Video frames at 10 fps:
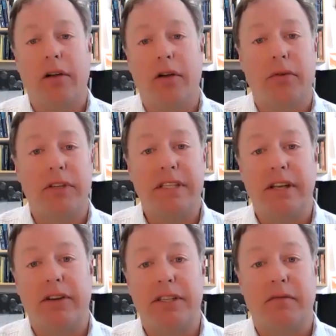go through a
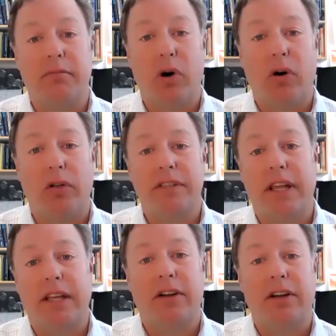series of molts, and
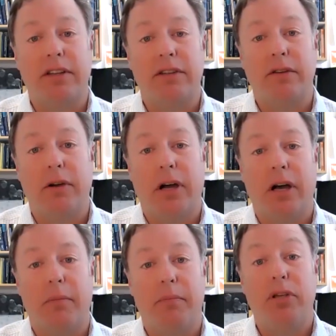they turn into
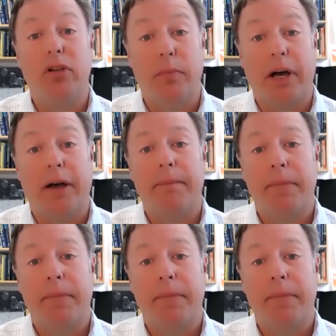a pupa.